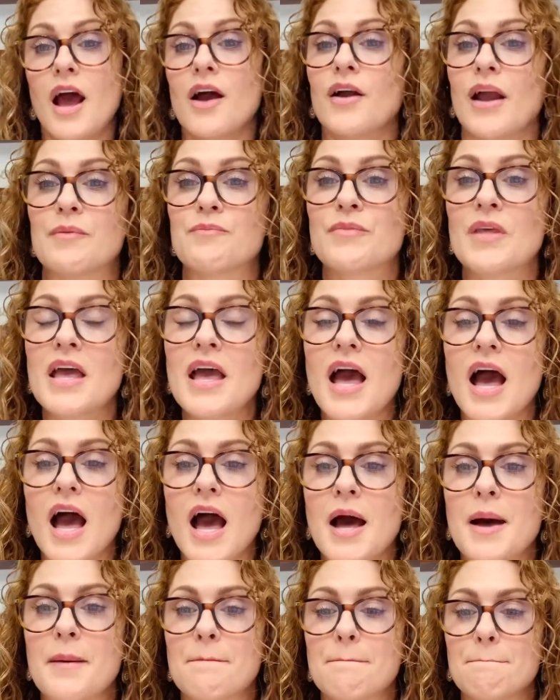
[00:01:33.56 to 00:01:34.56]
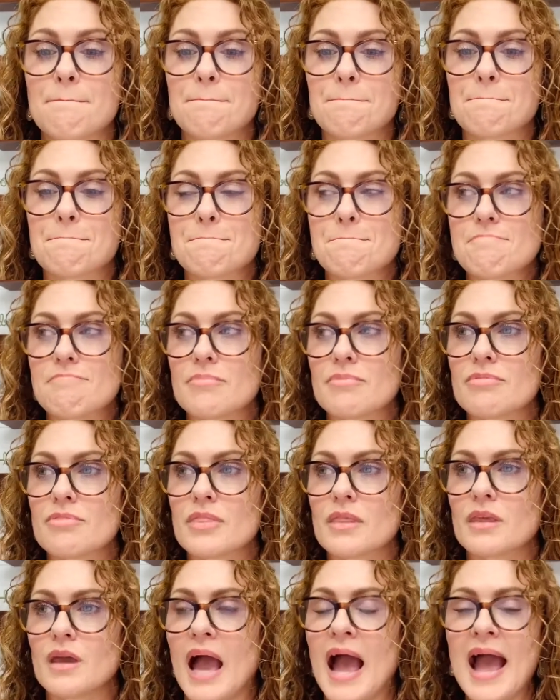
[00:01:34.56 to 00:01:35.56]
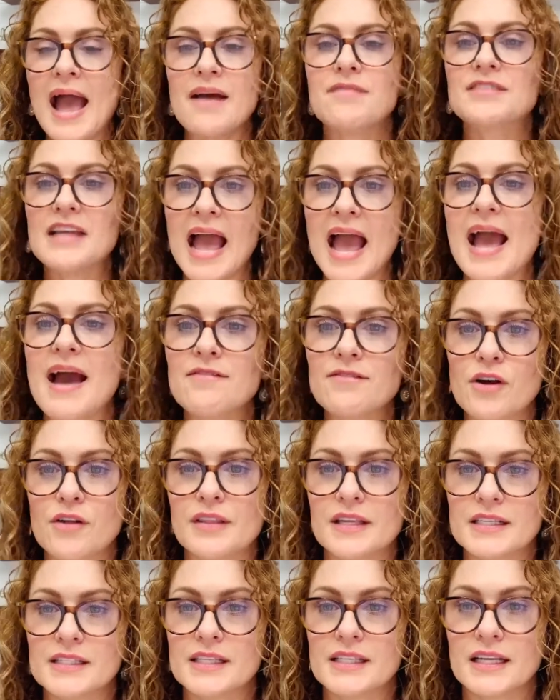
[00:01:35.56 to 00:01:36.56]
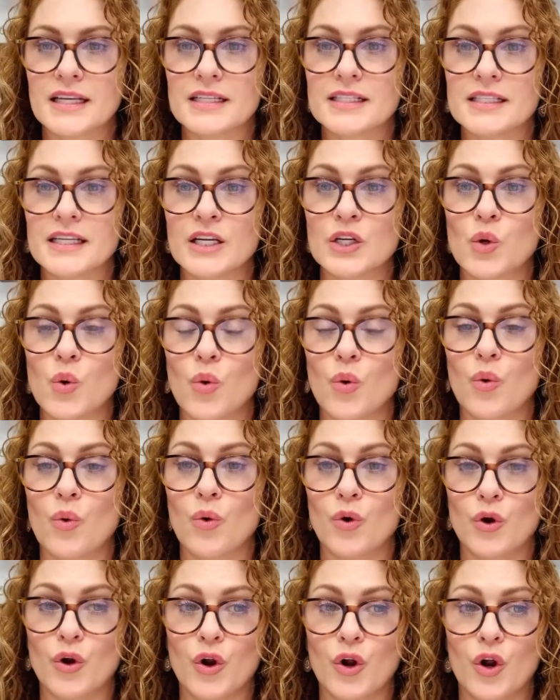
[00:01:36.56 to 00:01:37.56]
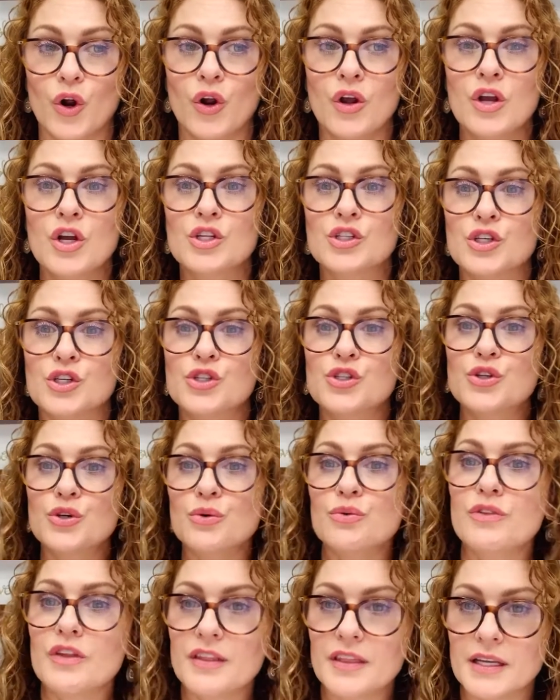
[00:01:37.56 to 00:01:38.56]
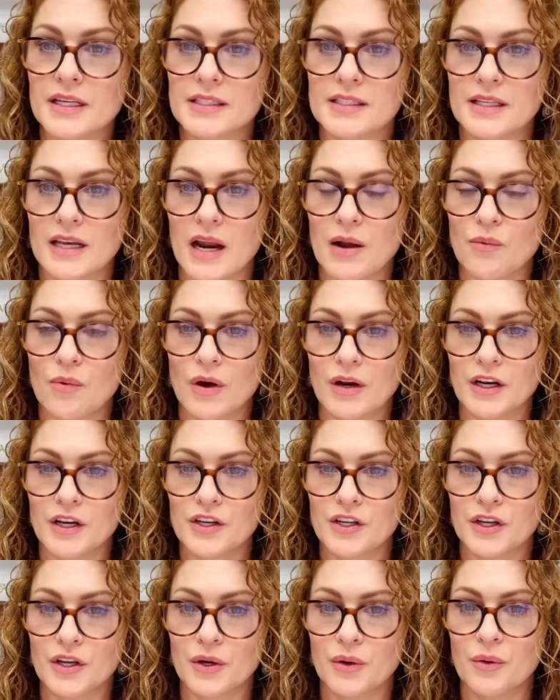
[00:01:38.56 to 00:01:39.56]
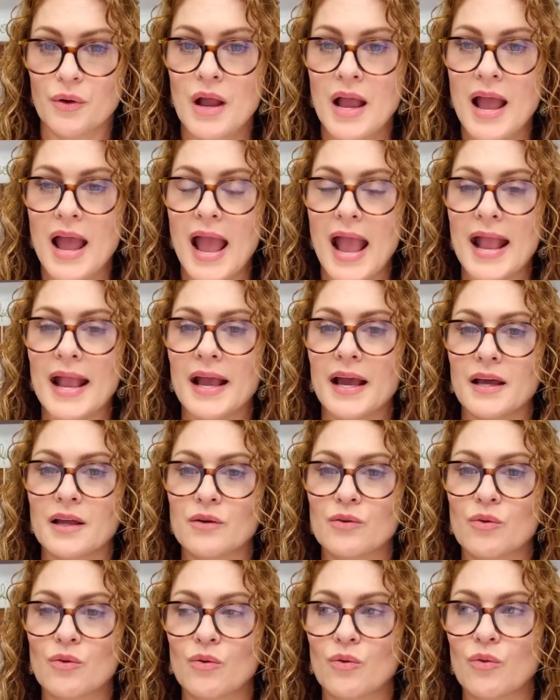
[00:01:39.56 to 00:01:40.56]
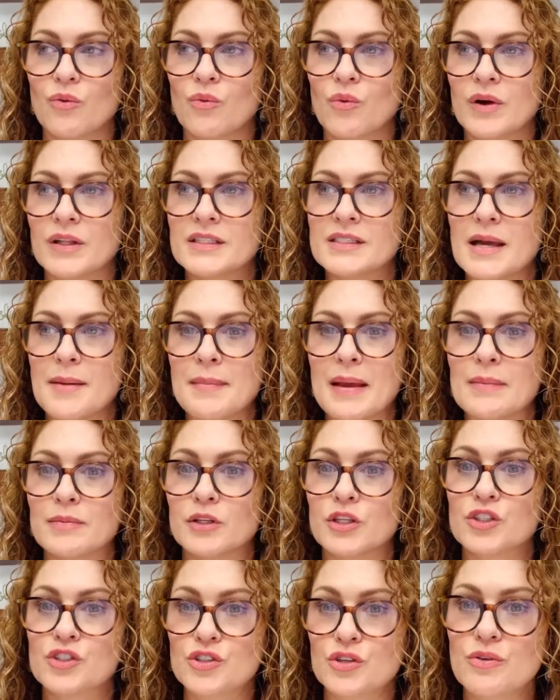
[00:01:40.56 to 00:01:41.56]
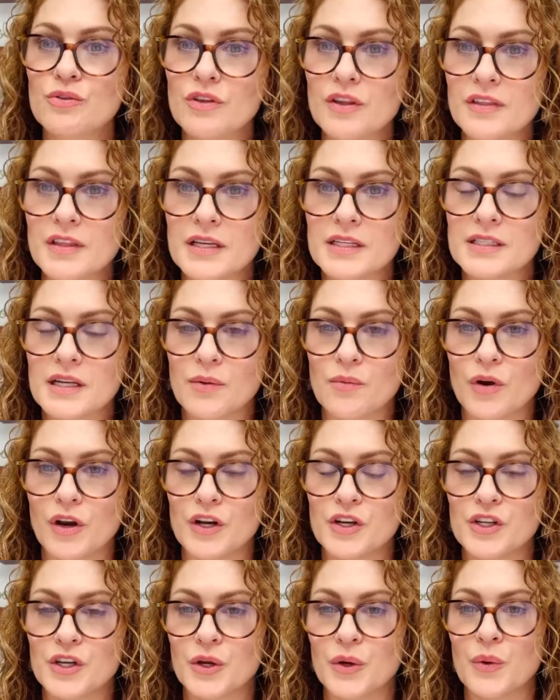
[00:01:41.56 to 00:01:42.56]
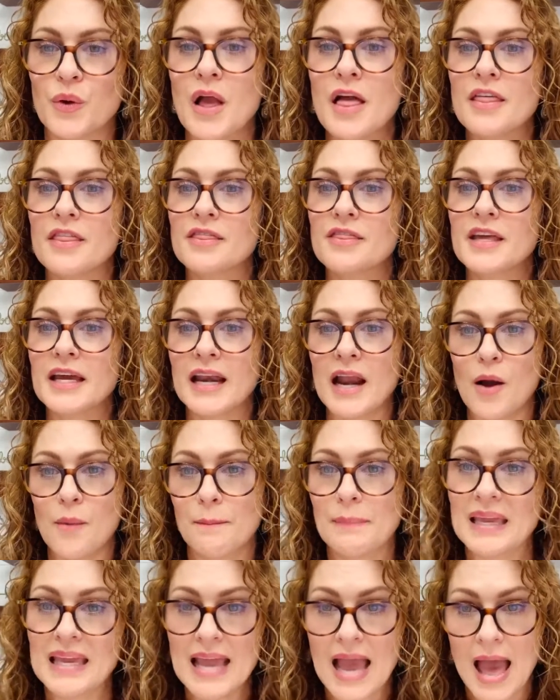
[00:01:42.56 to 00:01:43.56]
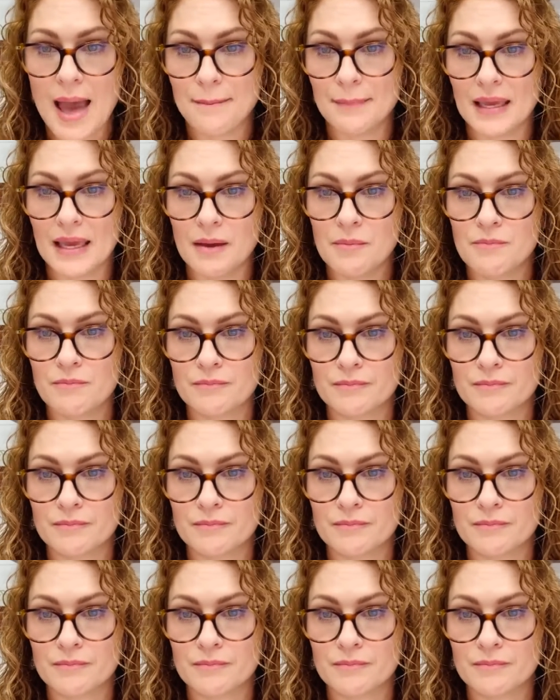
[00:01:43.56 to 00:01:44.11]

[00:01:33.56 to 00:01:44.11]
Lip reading: Okay. I have to have all these things in order to do the things that I want to do. And once I'm able to do the things I want to do, then I'll be happy.